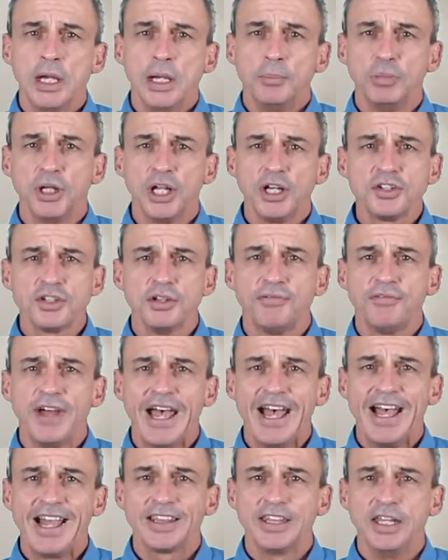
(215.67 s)
Plus the
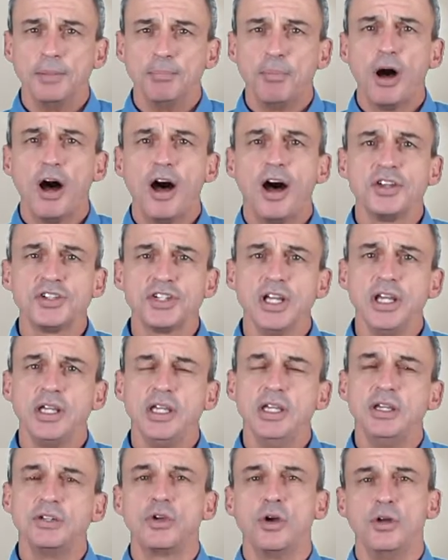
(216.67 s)
fact that pausing
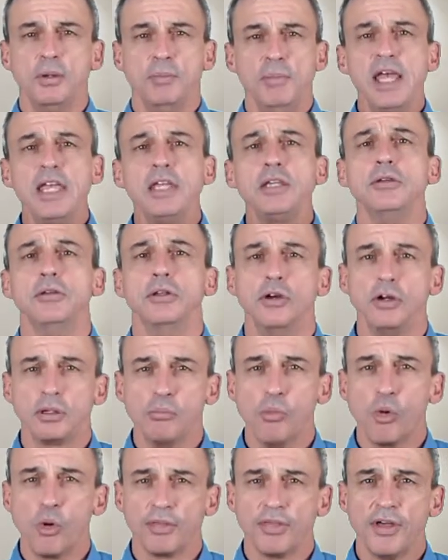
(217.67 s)
is going to make you
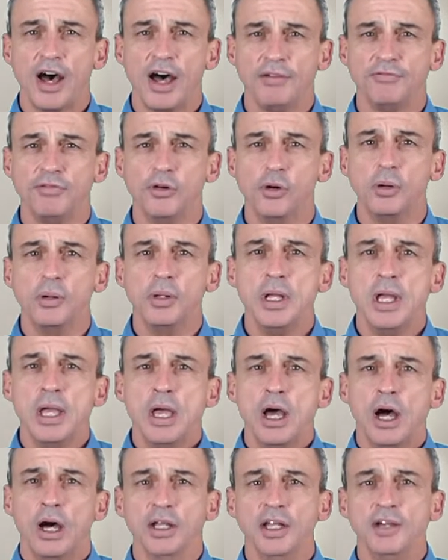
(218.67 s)
look more thoughtful.
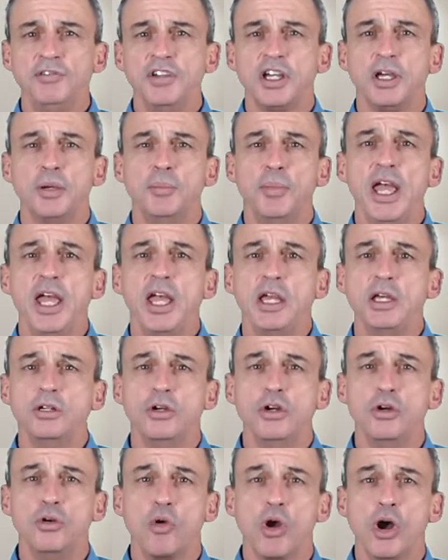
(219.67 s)
Olivia Cabane,
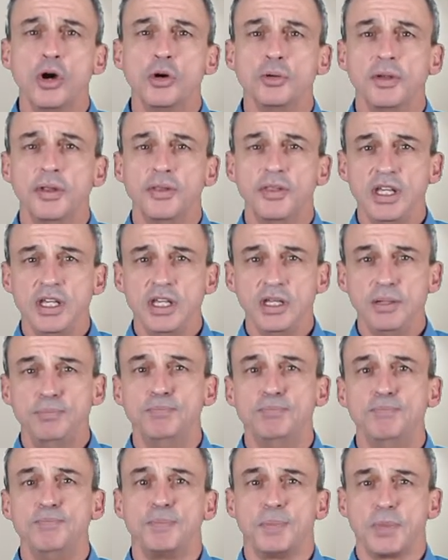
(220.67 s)
who wrote
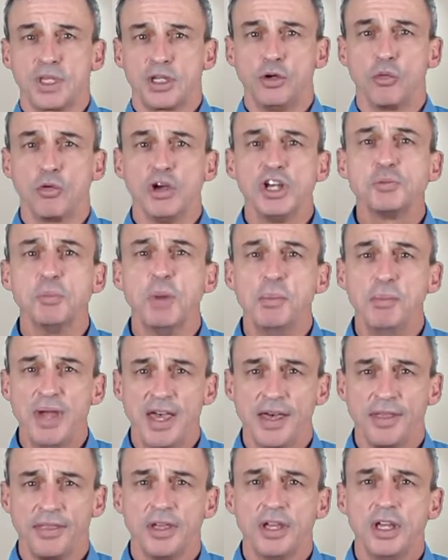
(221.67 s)
the Charisma
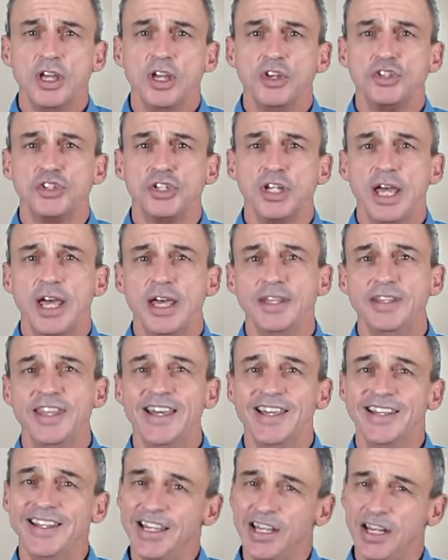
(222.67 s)
Myth, said
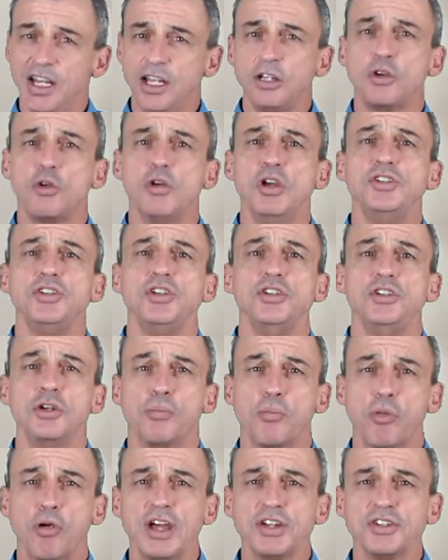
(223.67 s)
that it increases
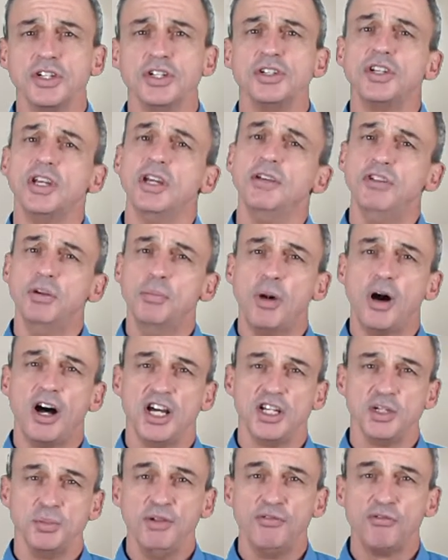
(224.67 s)
your presence if you
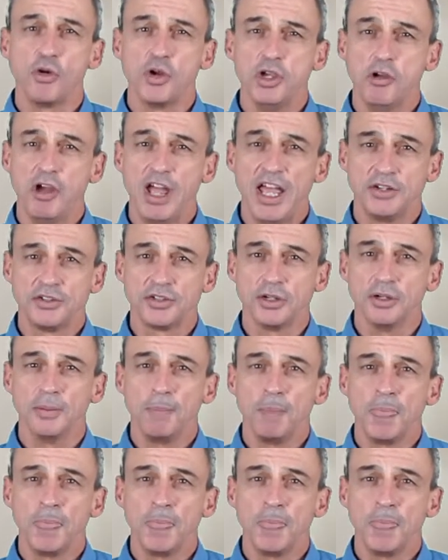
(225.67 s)
pause before you answer.